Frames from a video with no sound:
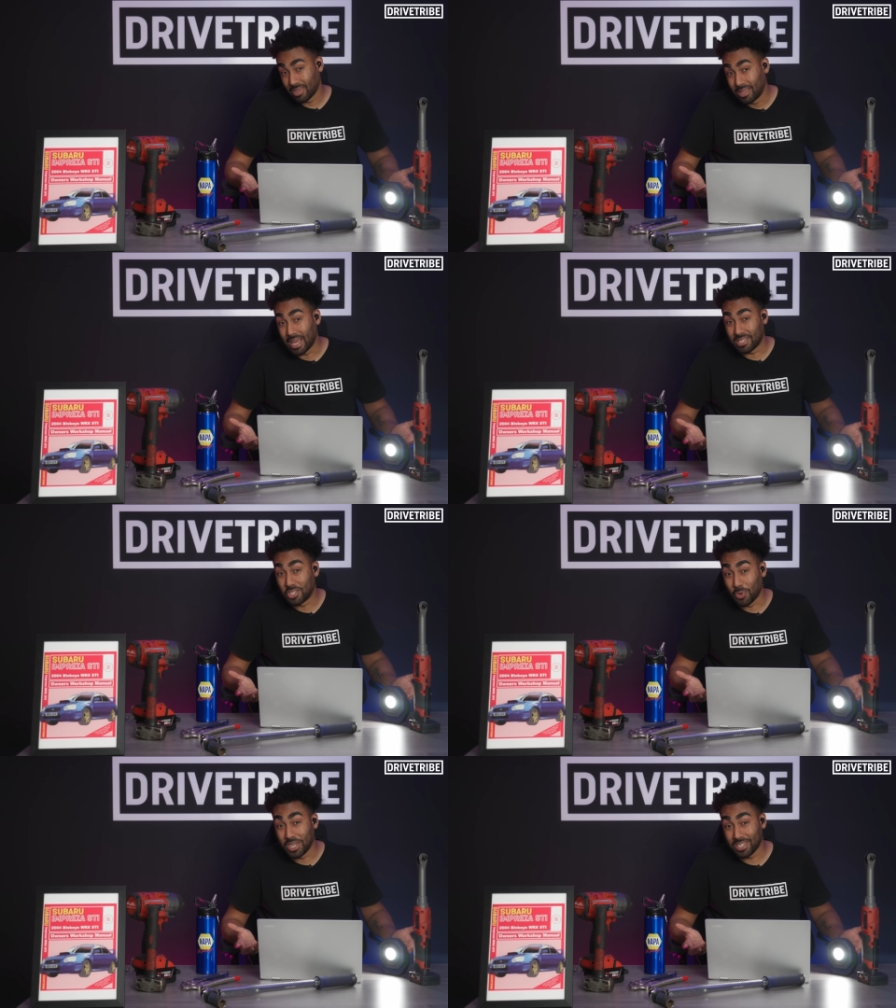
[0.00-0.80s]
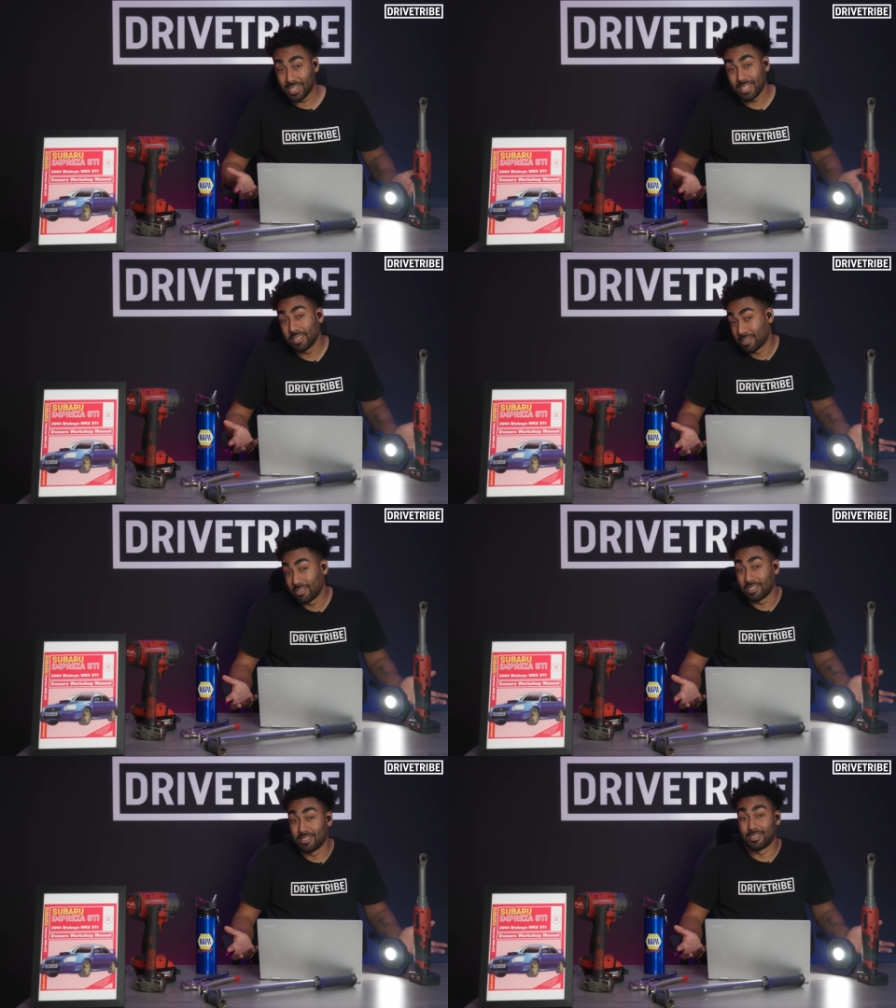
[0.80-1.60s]
In that situation, I'd say you could
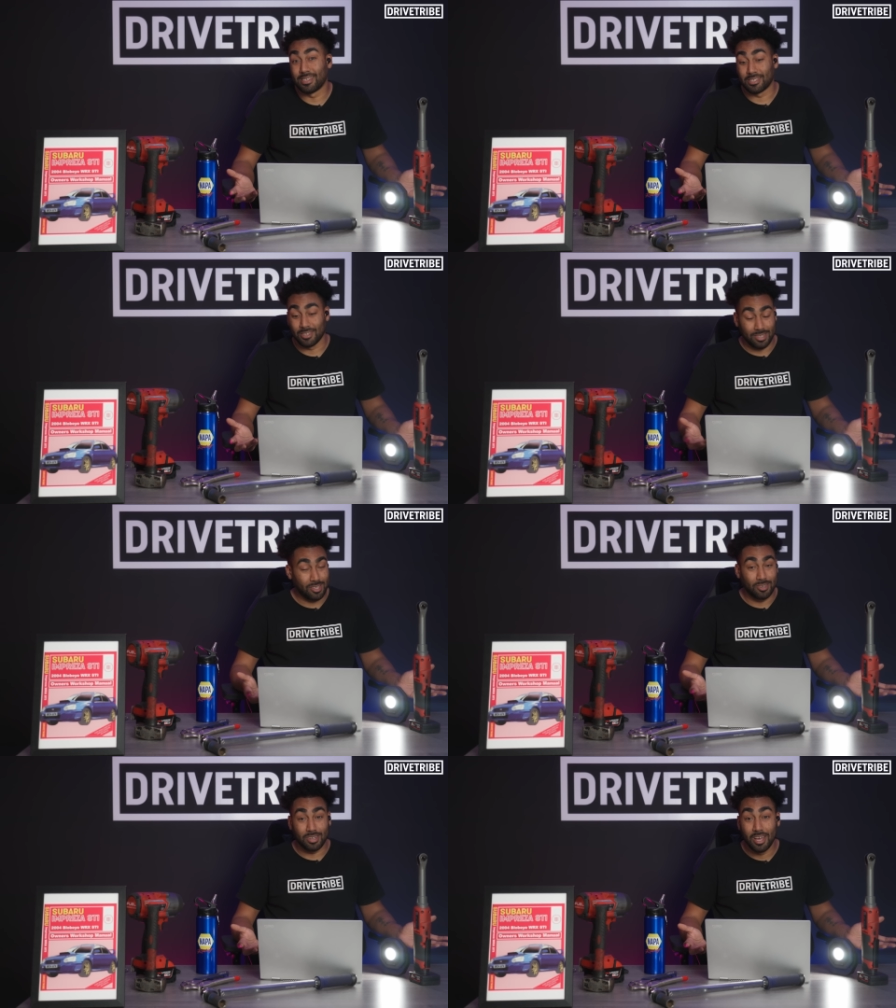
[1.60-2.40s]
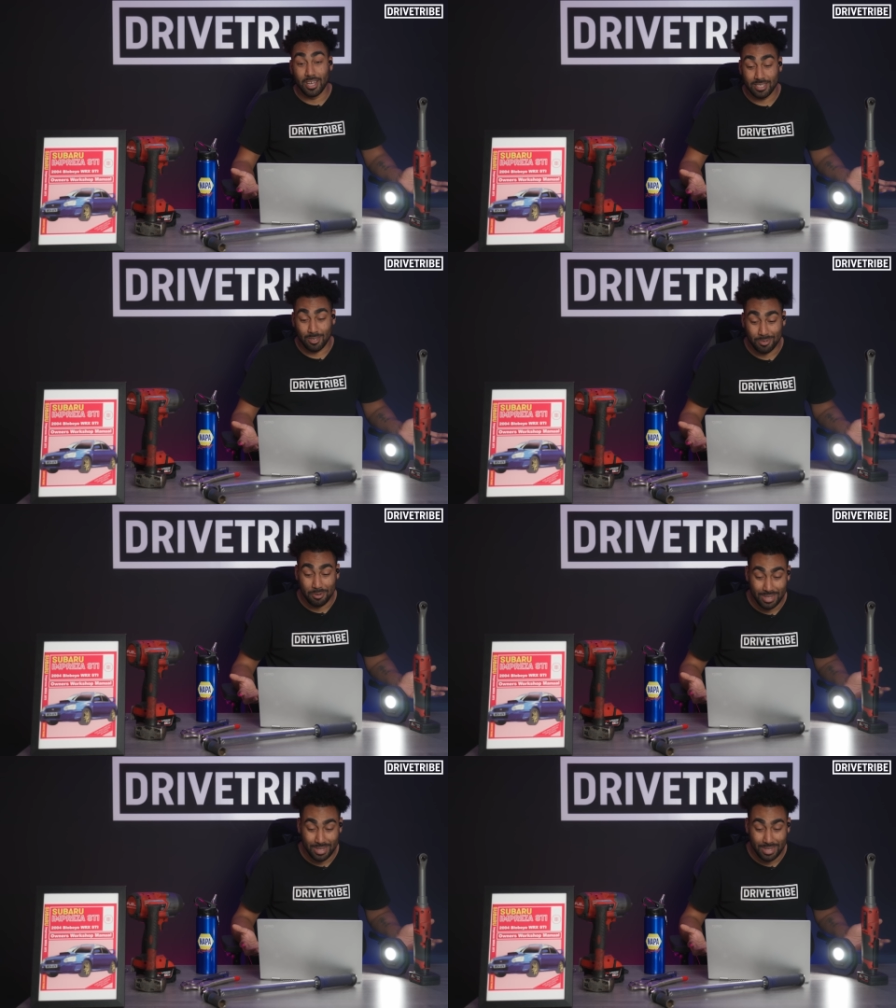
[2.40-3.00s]
listen to TikTok. You're not going to hurt yourself doing